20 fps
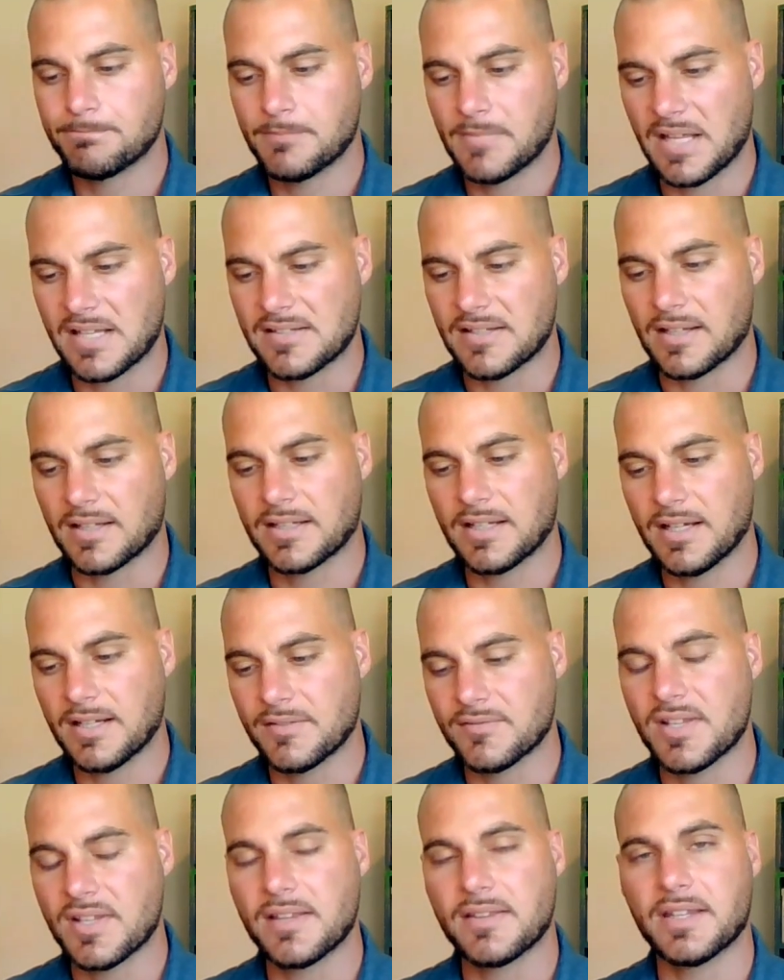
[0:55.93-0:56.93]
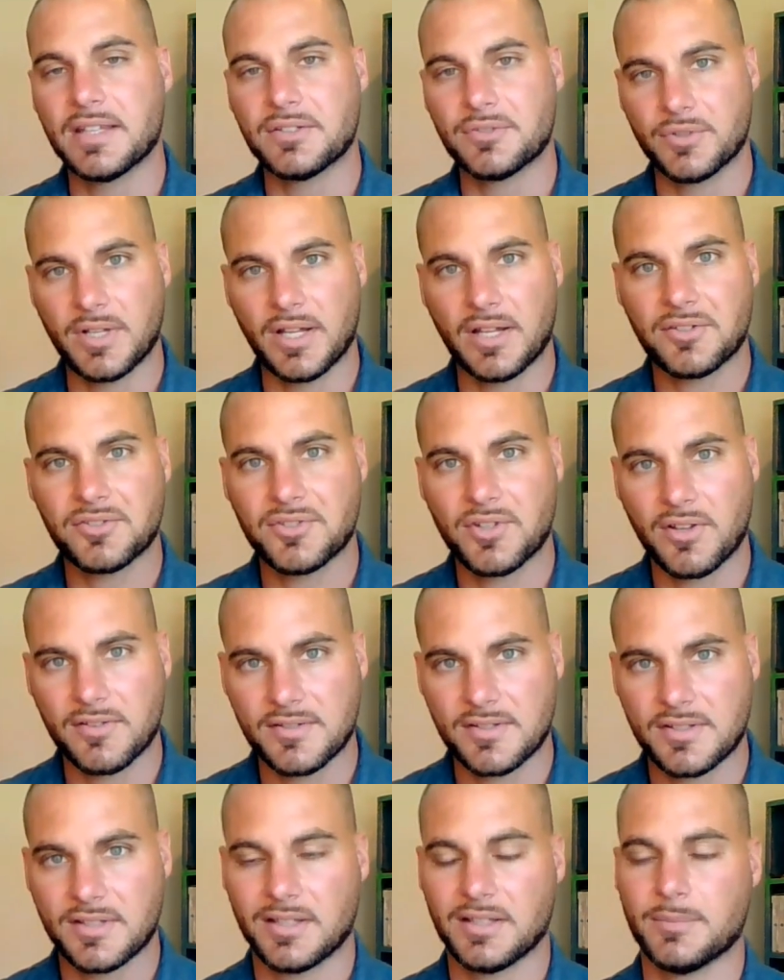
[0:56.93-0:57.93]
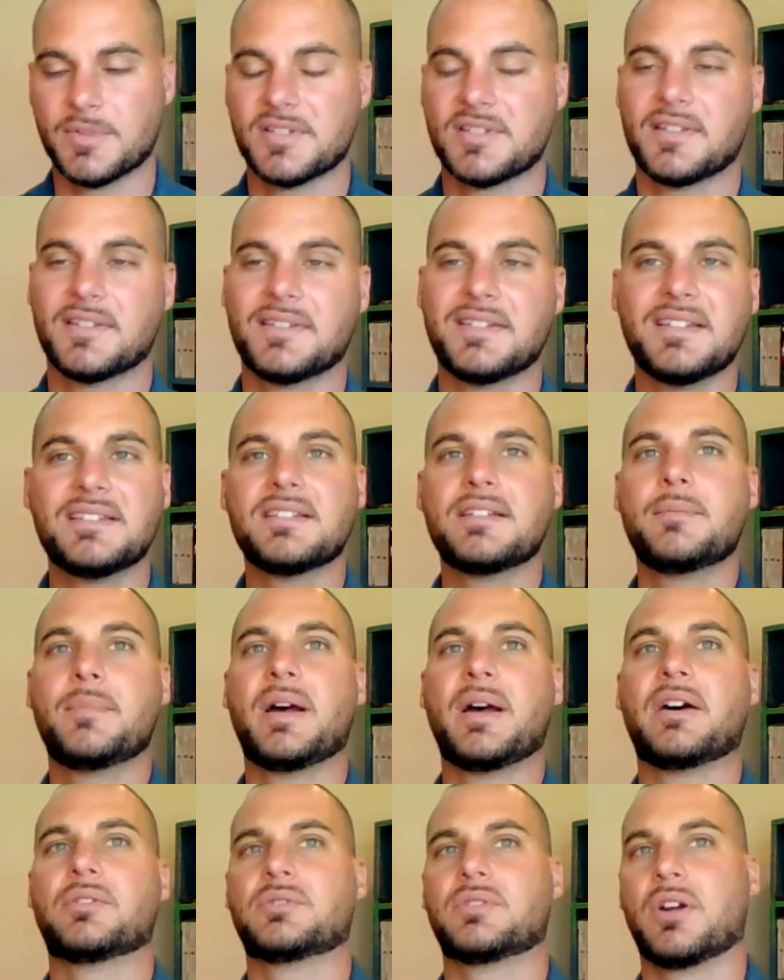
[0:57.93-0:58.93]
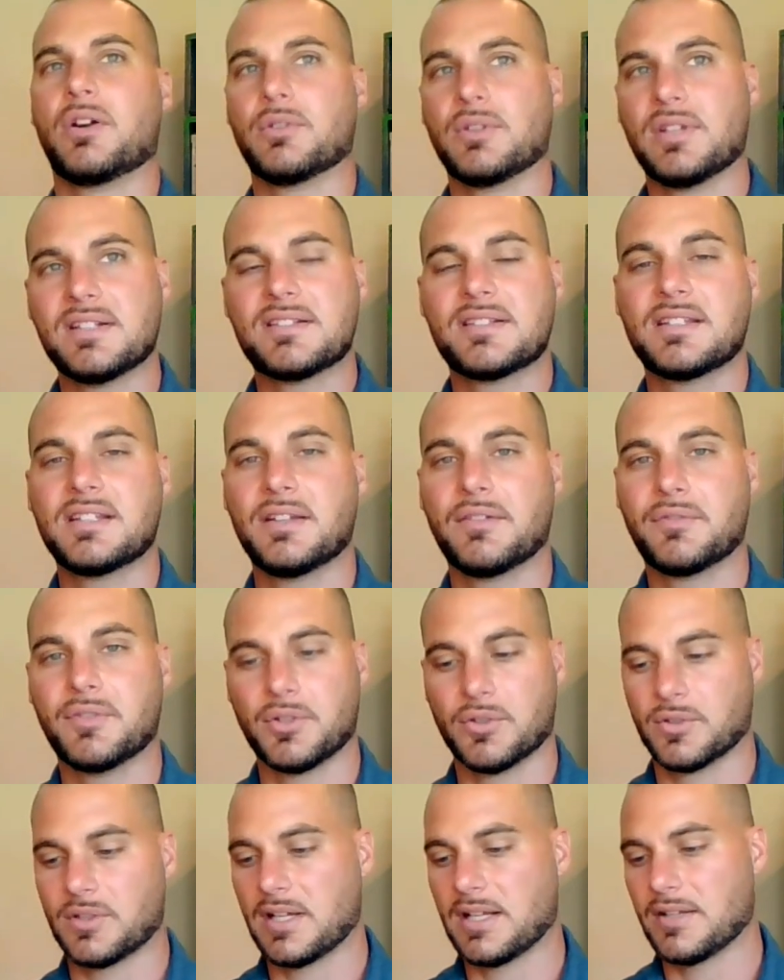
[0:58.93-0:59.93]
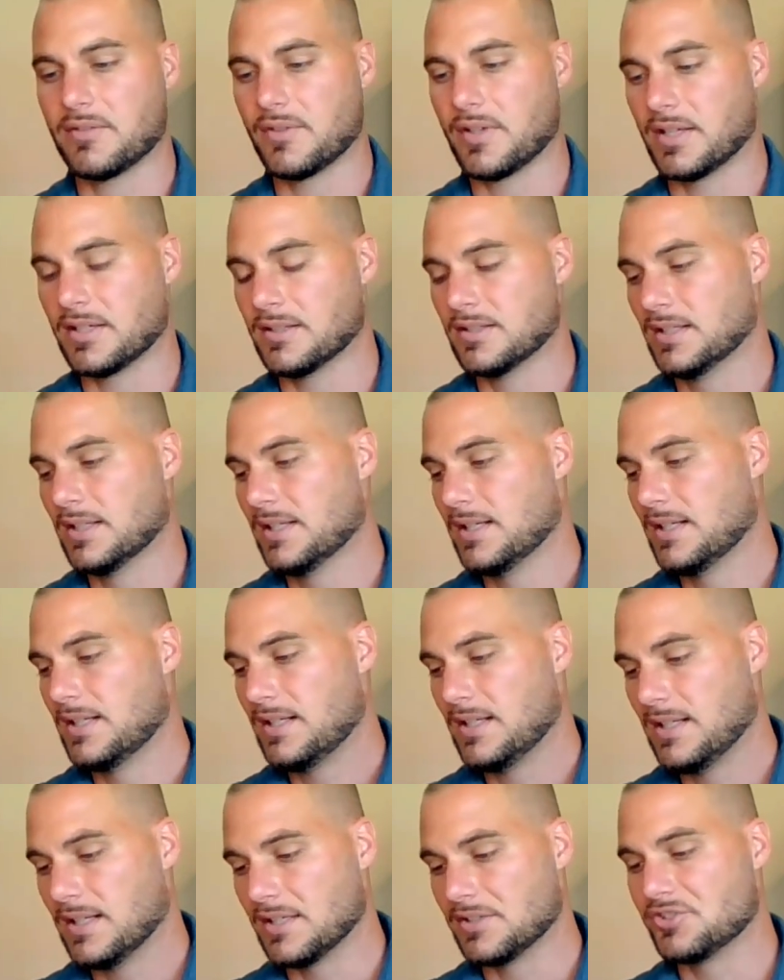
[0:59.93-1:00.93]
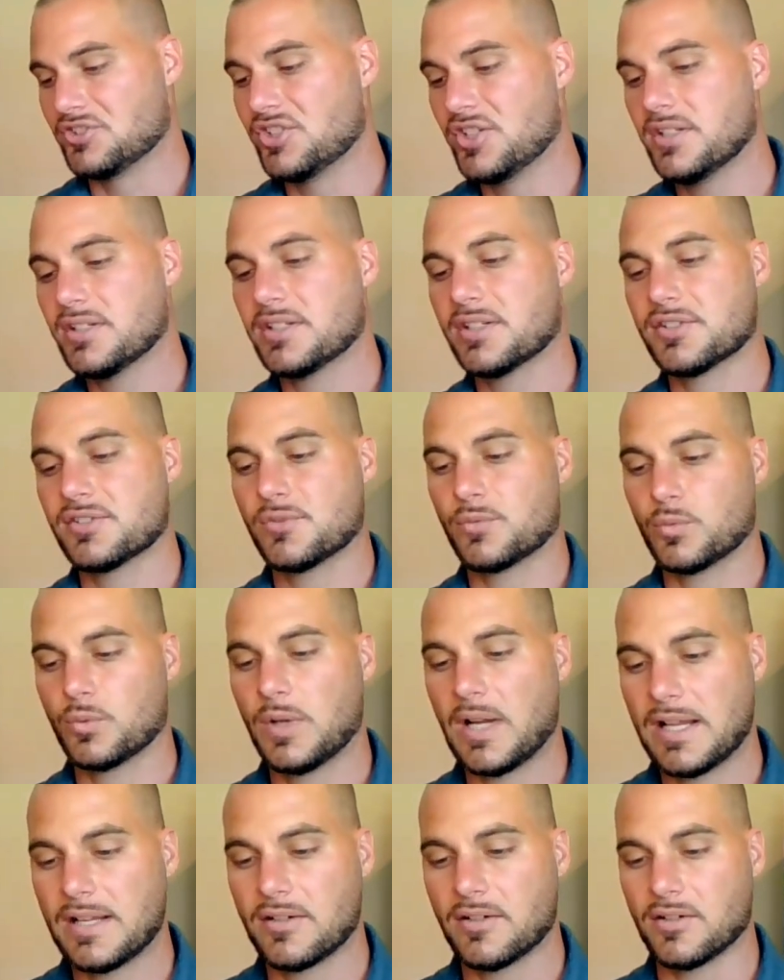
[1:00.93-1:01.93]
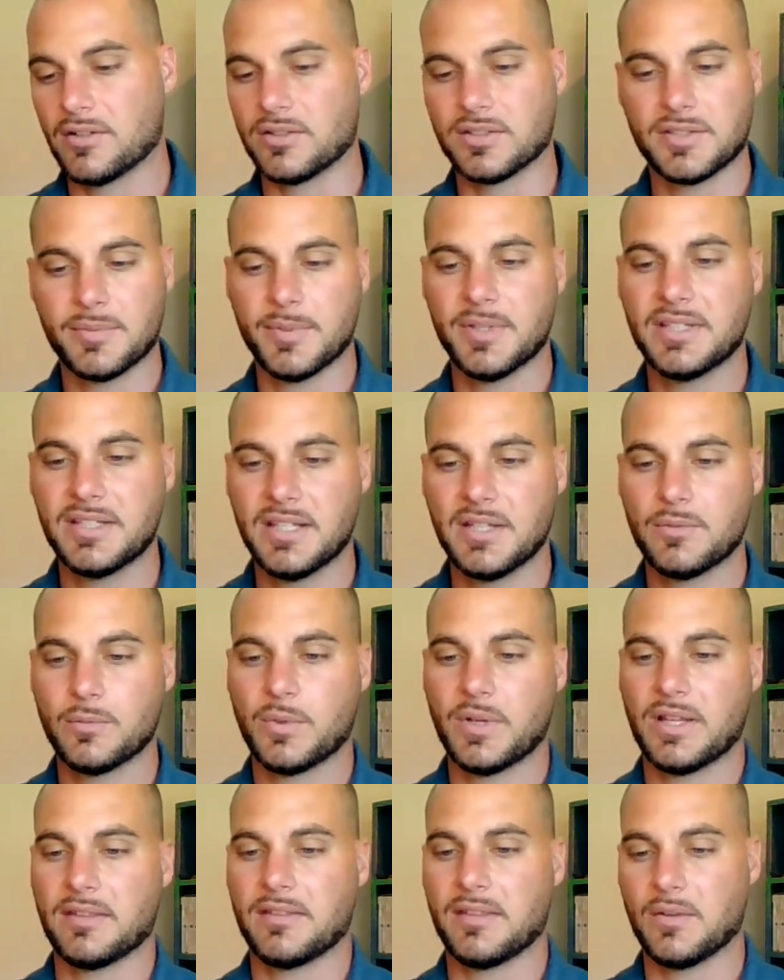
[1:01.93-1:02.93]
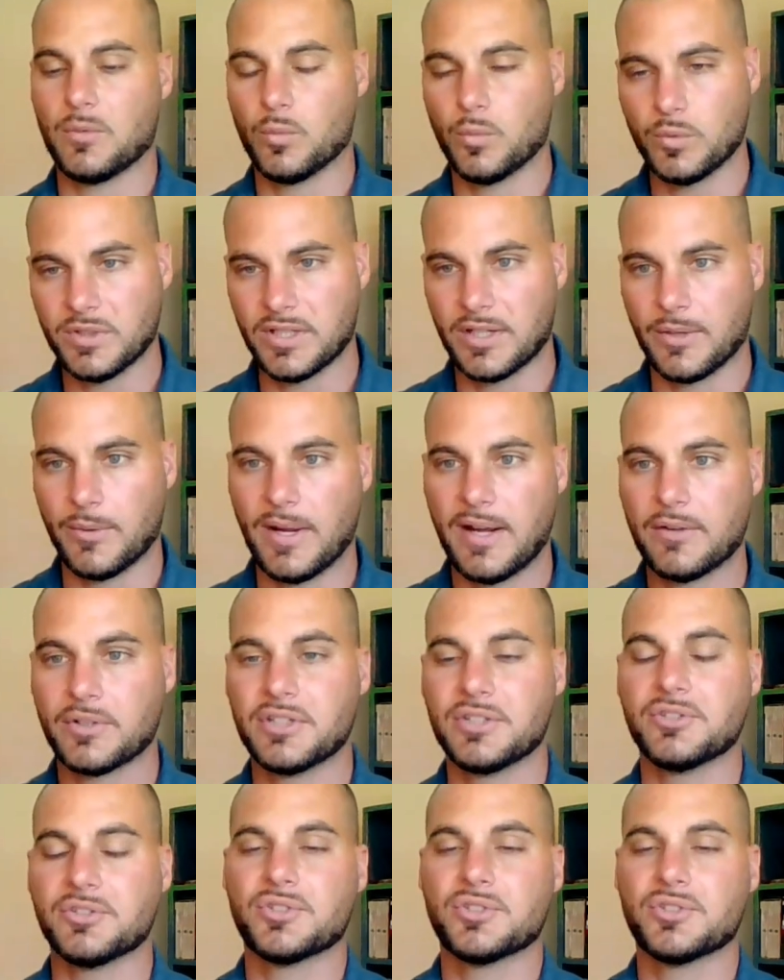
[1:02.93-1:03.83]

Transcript: as I kind of say in the introduction on the syllabus, this isn't about, oh, let's see if you're kind of a, a genius writer to begin with and you know how can you